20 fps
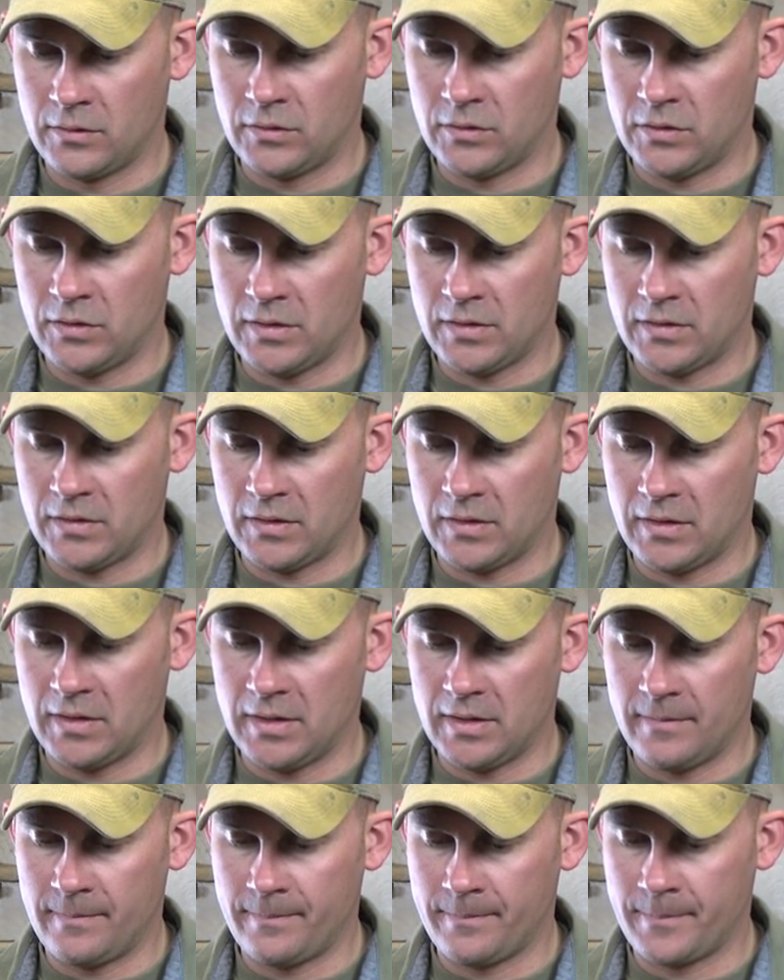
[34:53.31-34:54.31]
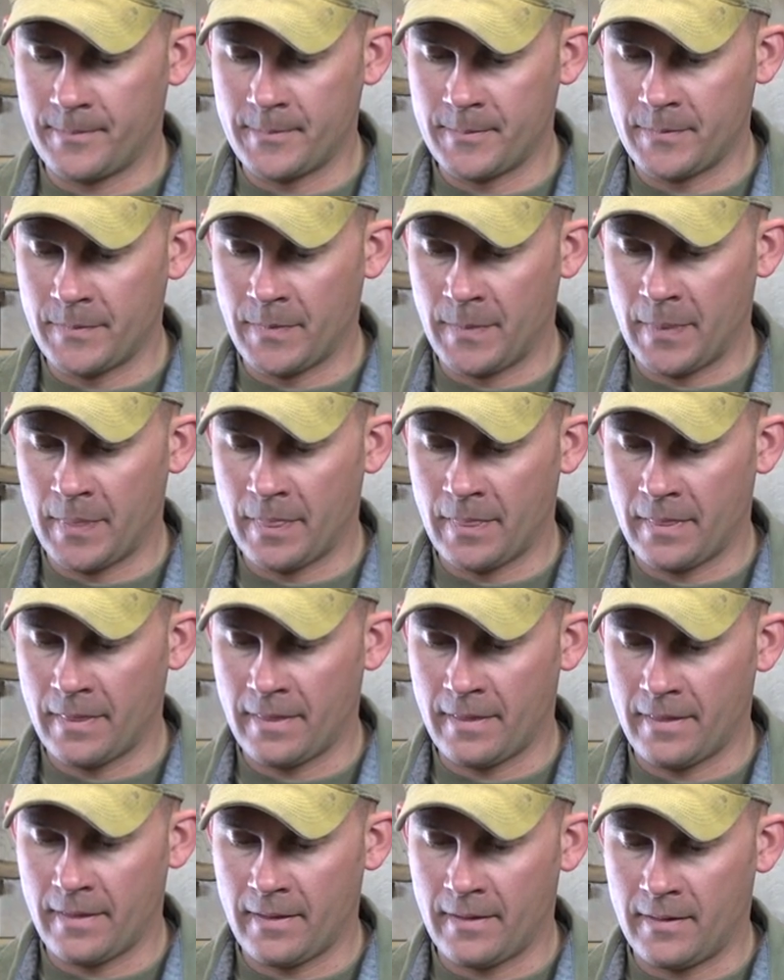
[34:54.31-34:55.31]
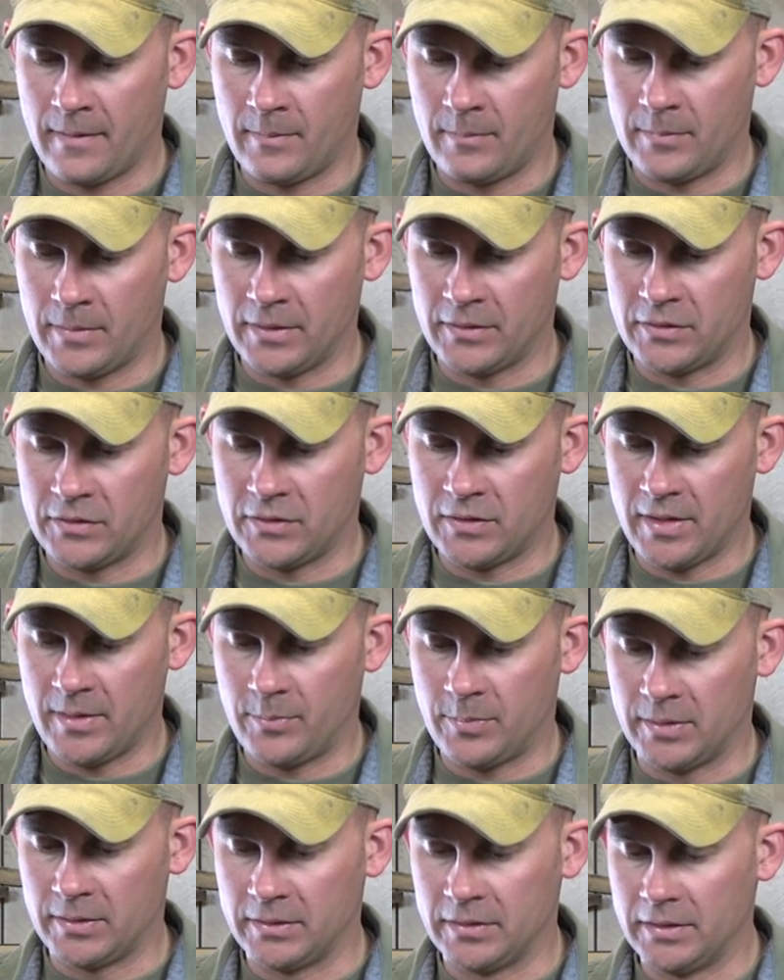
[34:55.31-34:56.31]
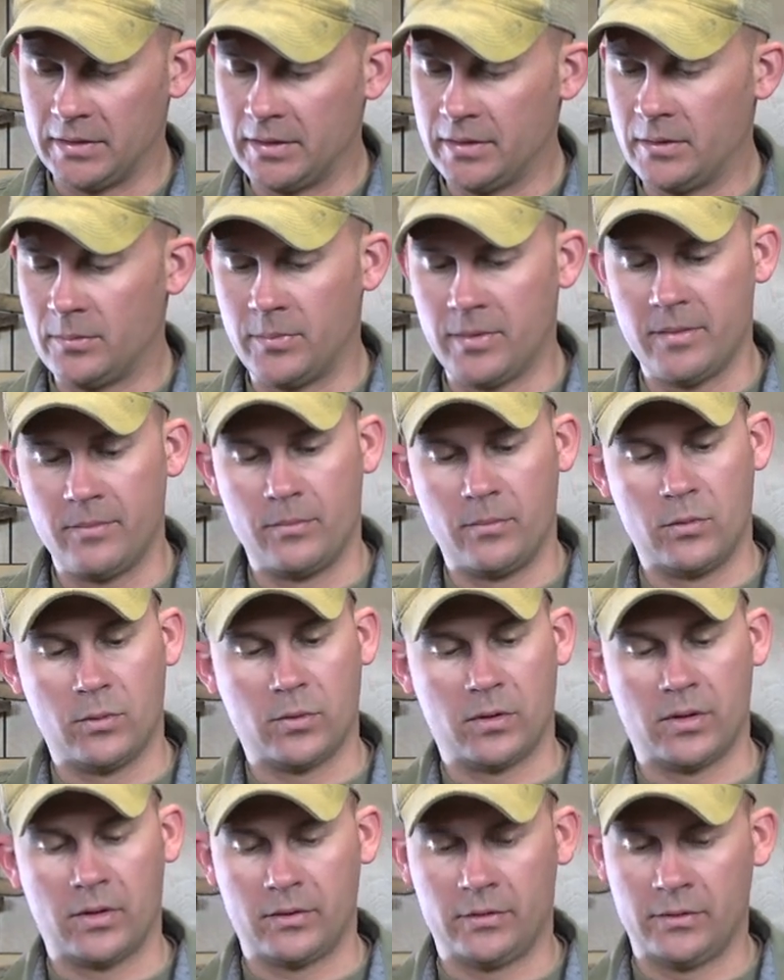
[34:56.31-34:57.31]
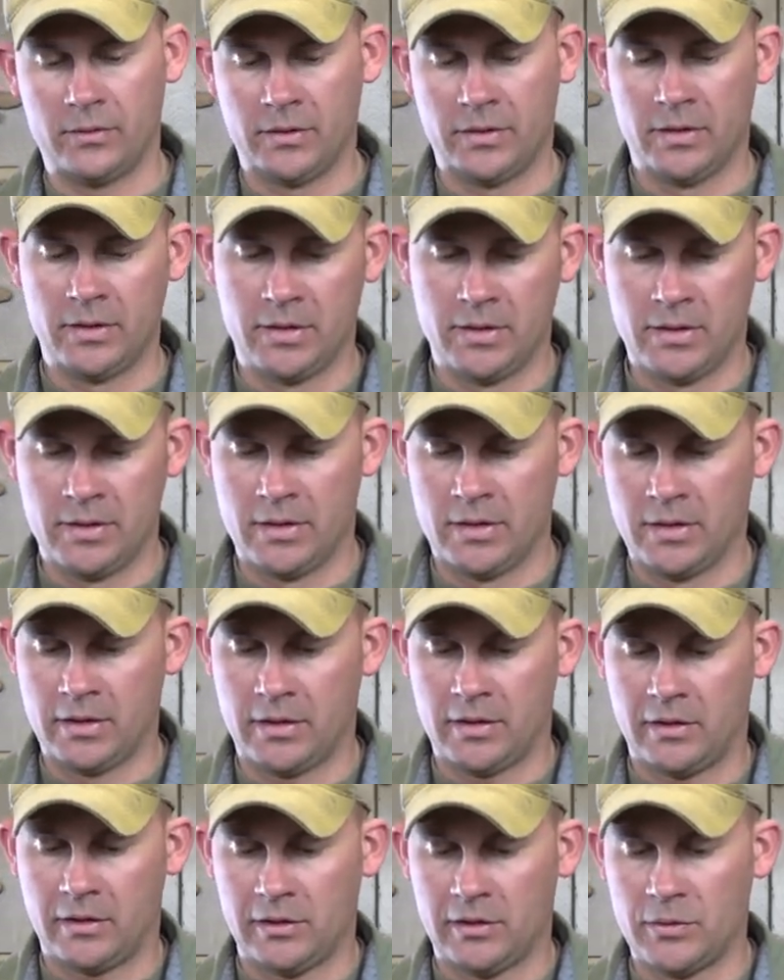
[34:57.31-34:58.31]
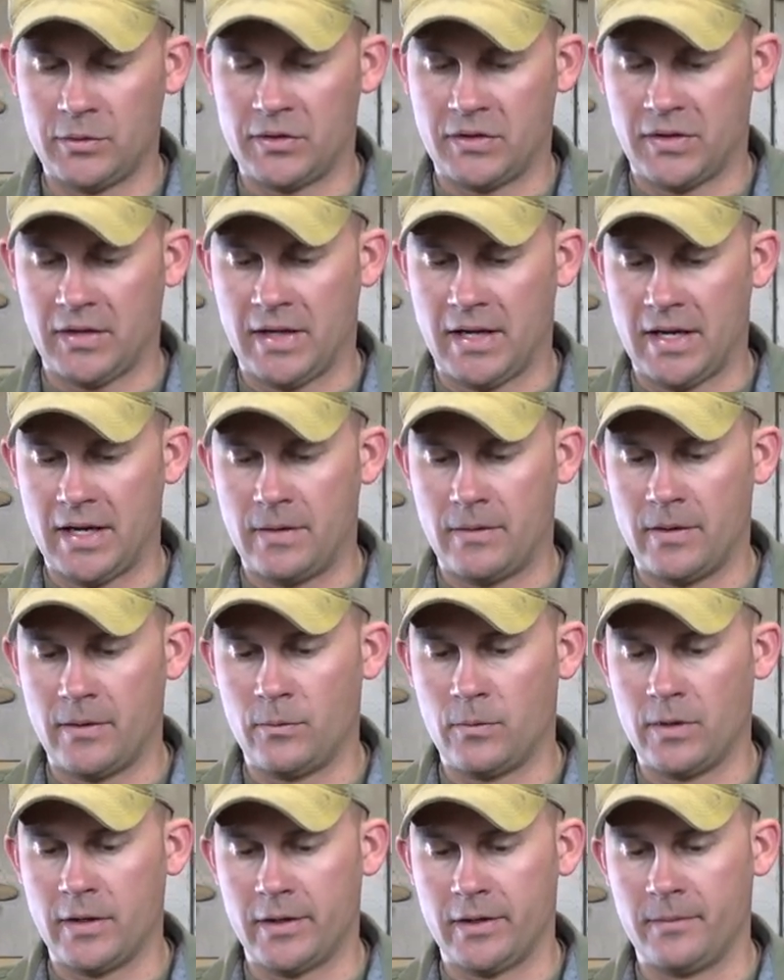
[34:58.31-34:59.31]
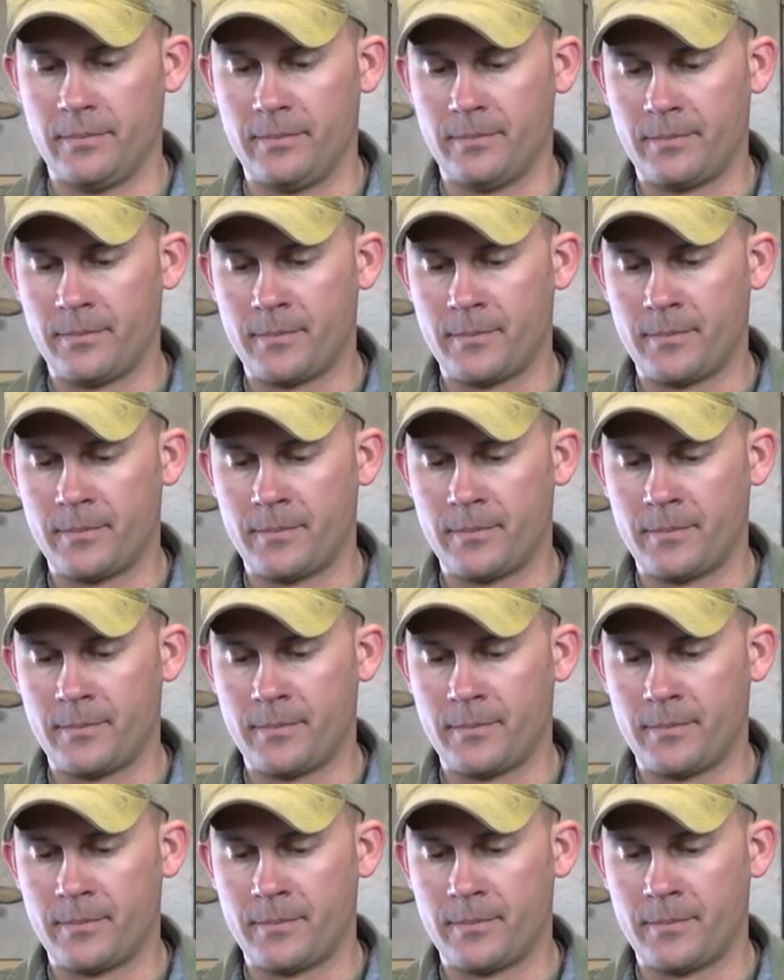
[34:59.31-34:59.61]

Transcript: just to get my shape a little bit more close to how I want it.